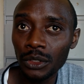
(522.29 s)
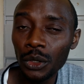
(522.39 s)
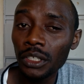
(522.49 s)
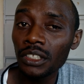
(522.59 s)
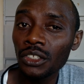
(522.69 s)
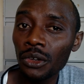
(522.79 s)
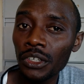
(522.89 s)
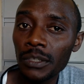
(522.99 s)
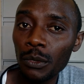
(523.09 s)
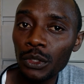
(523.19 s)
So it is your
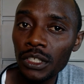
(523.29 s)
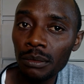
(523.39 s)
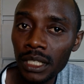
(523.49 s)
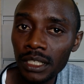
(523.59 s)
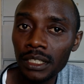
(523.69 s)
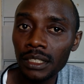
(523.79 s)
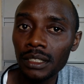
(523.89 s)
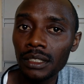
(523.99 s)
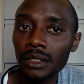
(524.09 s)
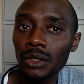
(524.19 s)
responsibility
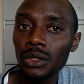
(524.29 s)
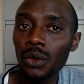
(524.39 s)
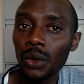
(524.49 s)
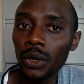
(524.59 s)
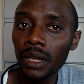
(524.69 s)
to